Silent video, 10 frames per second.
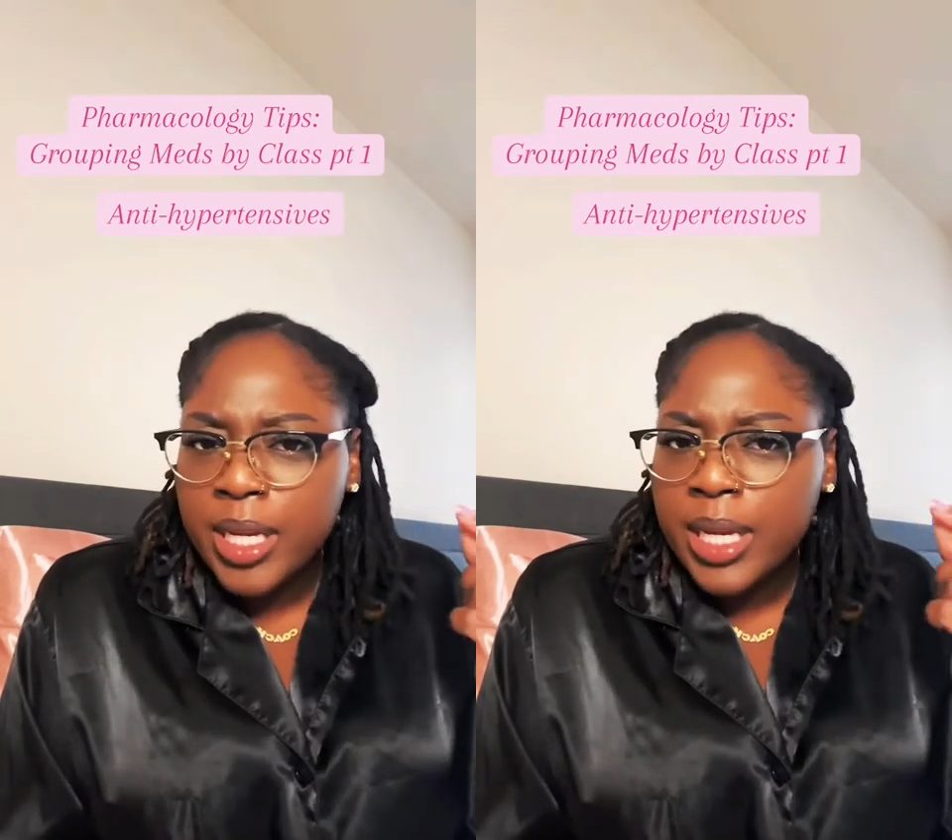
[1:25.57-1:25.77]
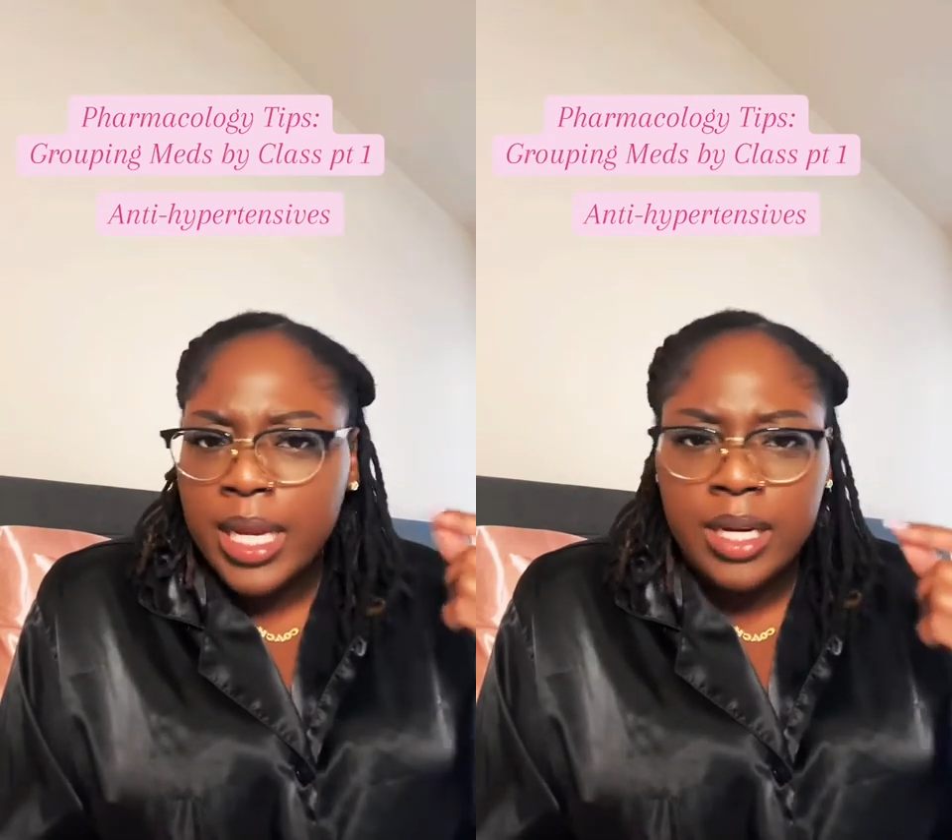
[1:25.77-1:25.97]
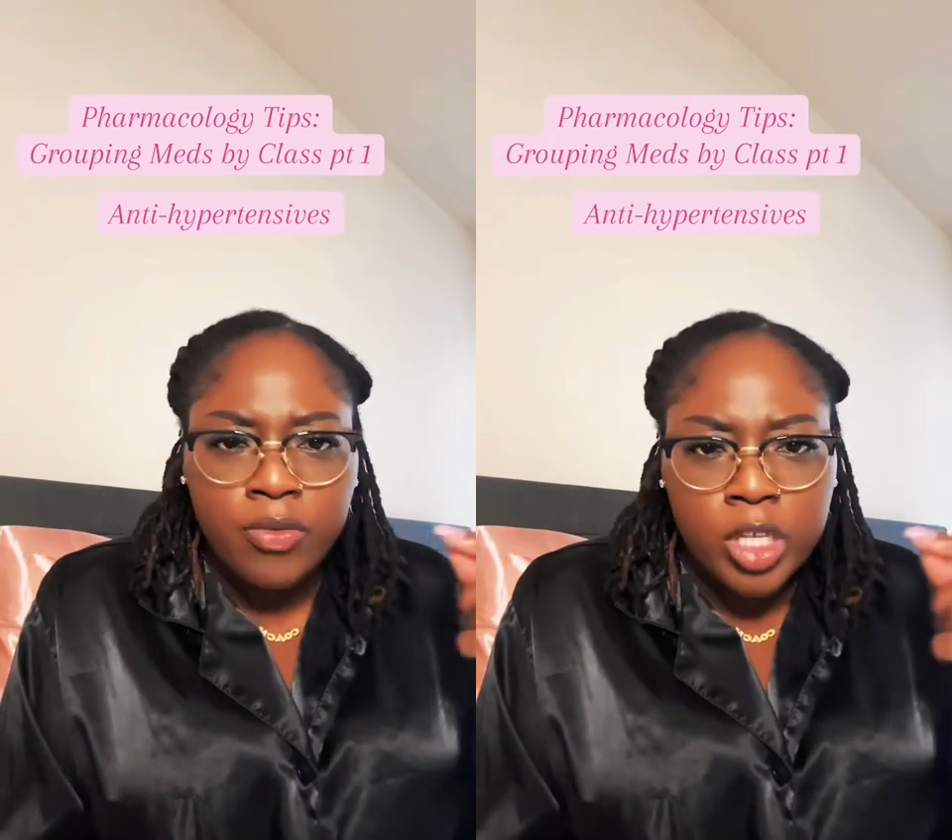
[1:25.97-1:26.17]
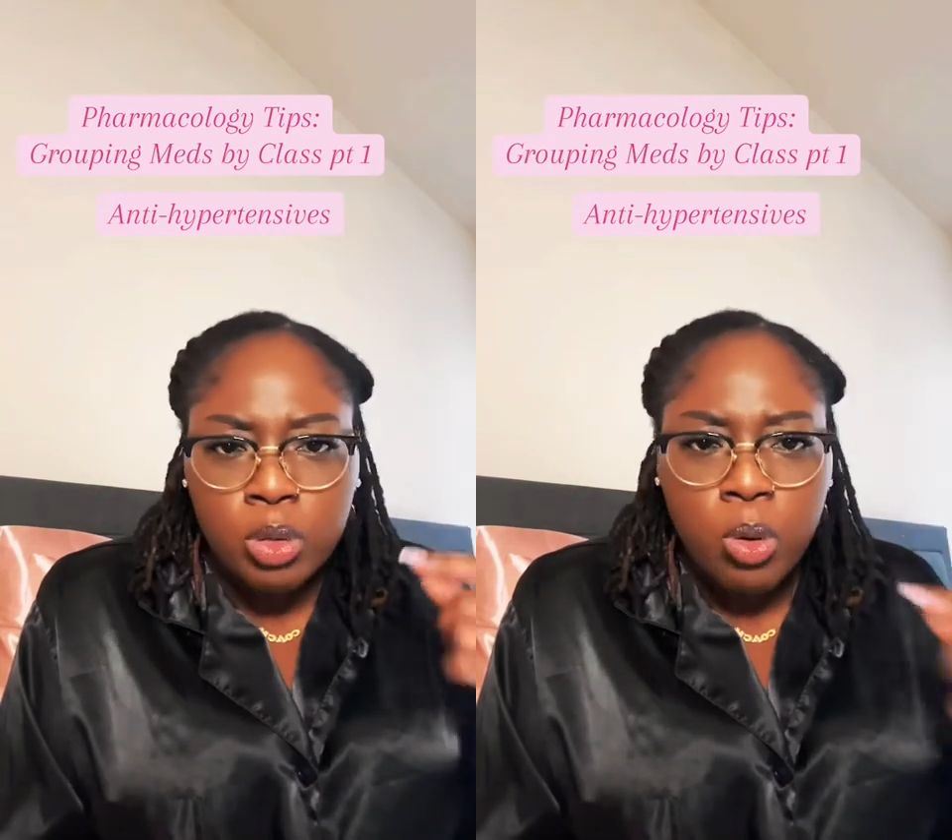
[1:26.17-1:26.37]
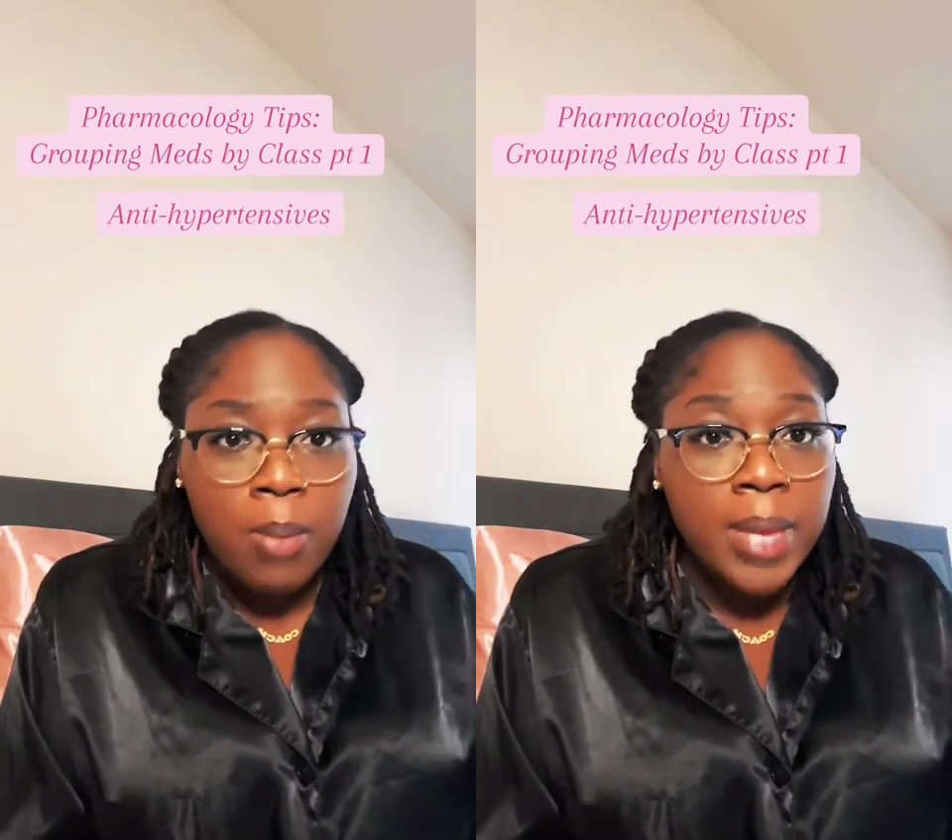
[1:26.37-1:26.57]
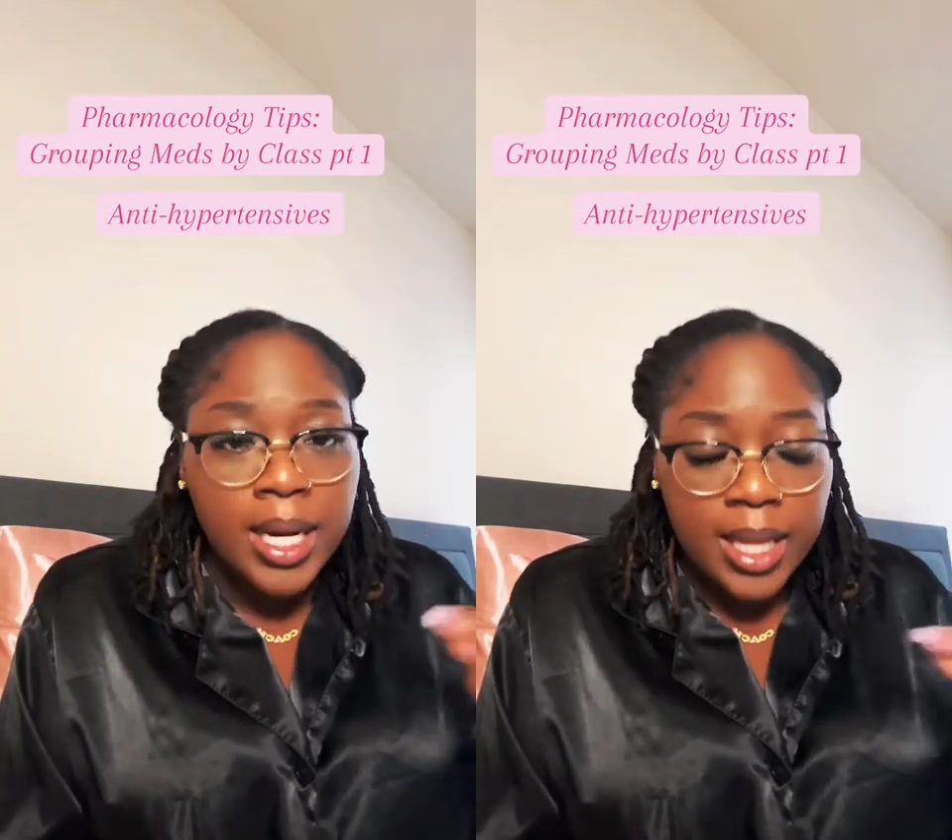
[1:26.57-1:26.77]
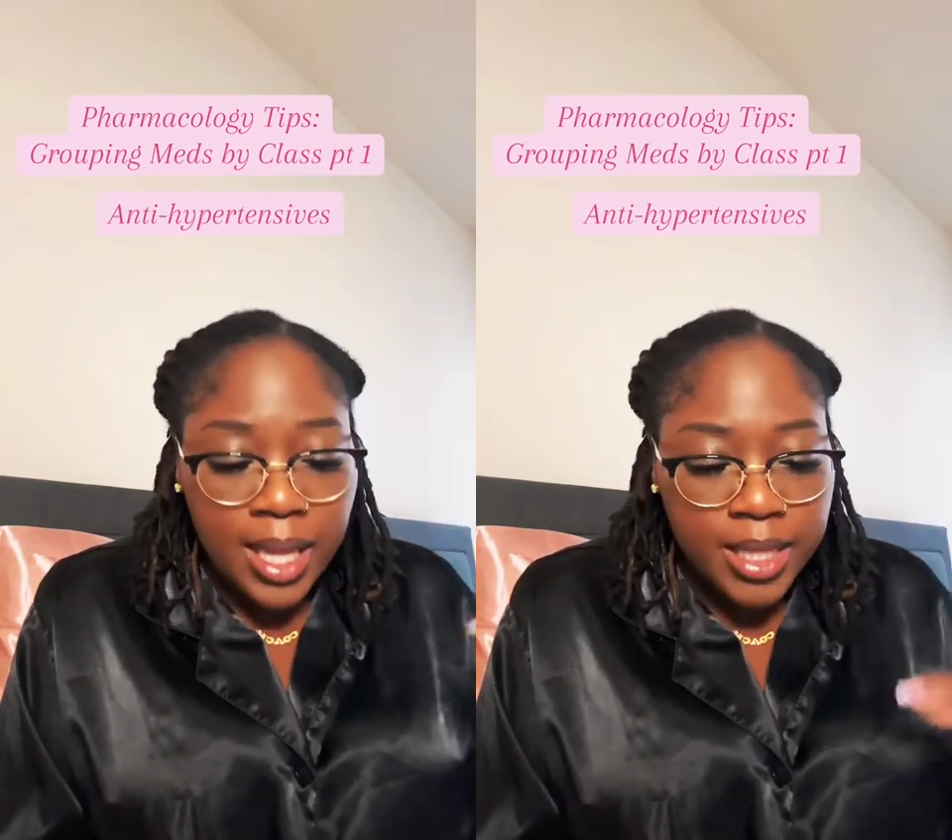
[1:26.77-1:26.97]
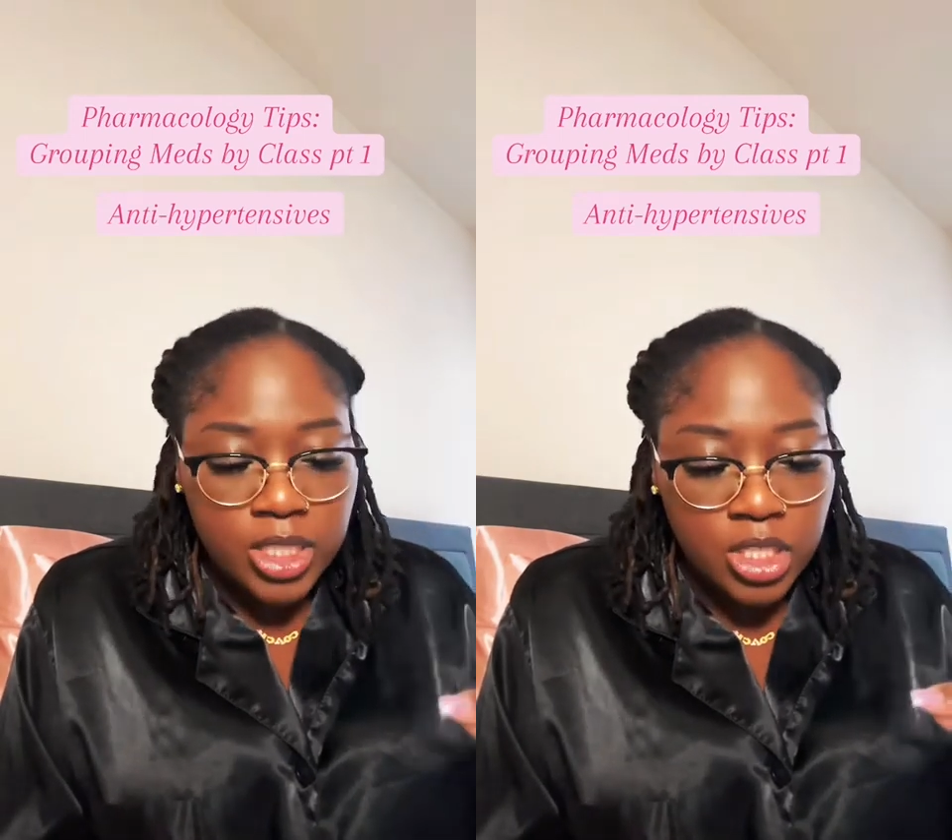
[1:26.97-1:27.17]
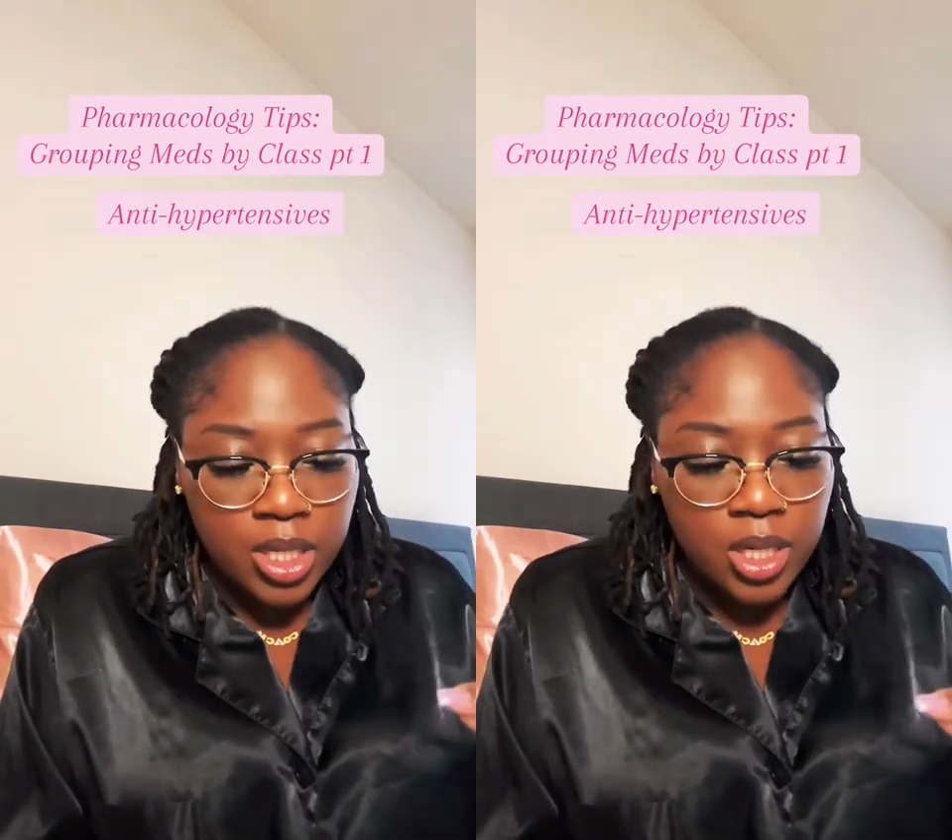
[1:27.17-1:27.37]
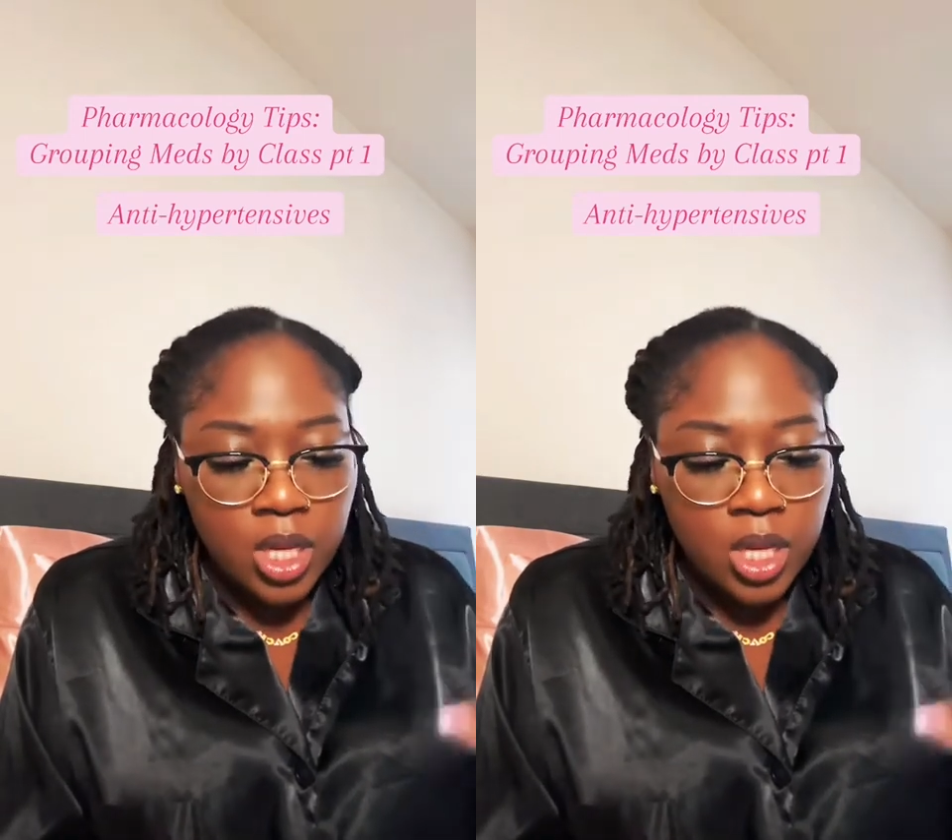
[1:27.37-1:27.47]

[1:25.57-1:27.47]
individual medication,